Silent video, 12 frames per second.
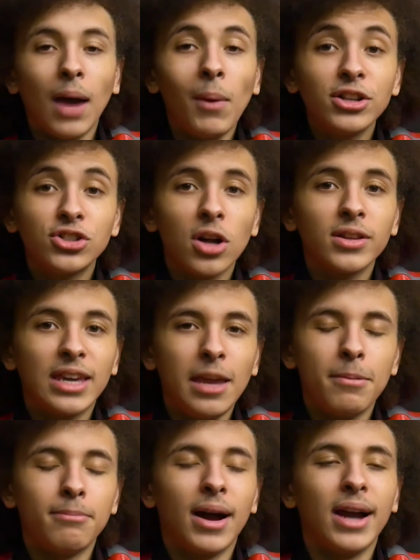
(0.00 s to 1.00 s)
I want you all to
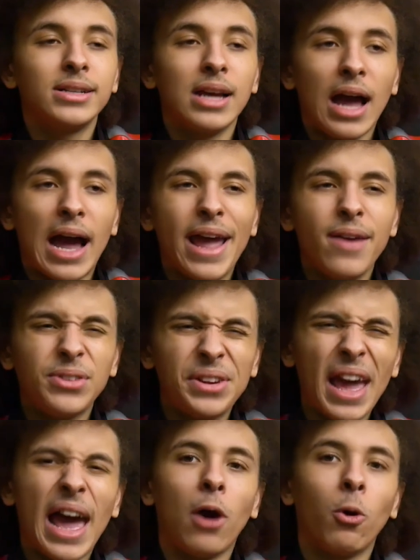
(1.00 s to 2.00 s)
keep in mind, I have
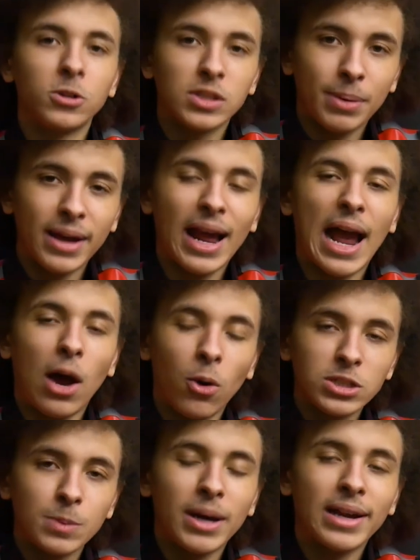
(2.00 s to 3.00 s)
done hours upon
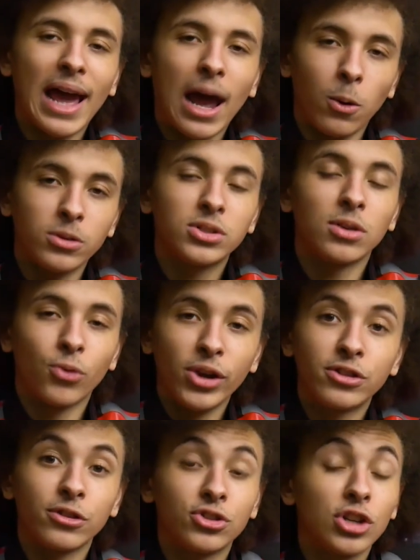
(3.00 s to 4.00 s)
hours upon hours of
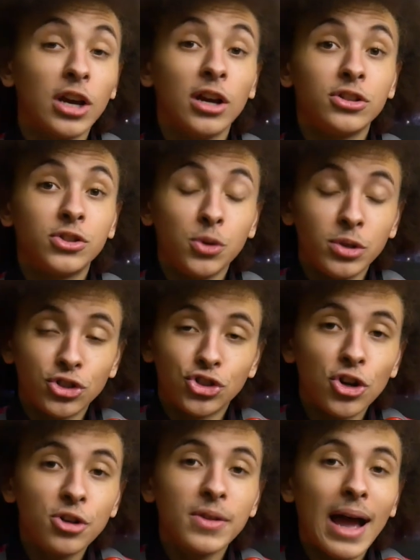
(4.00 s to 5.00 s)
research to
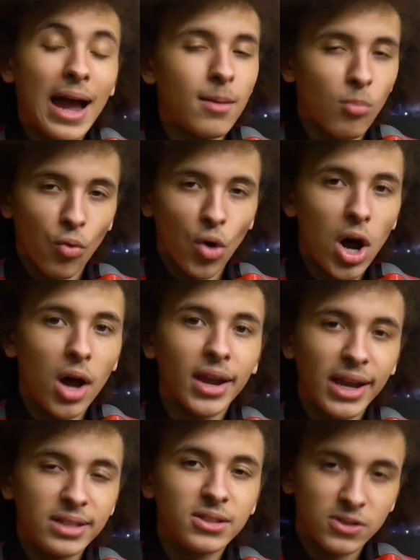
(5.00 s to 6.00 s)
ensure that I'm wrong
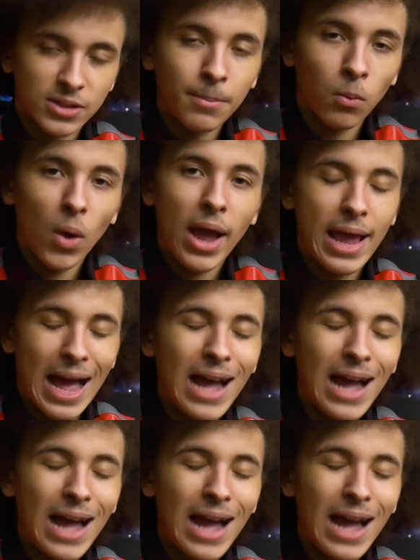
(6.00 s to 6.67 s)
in some way.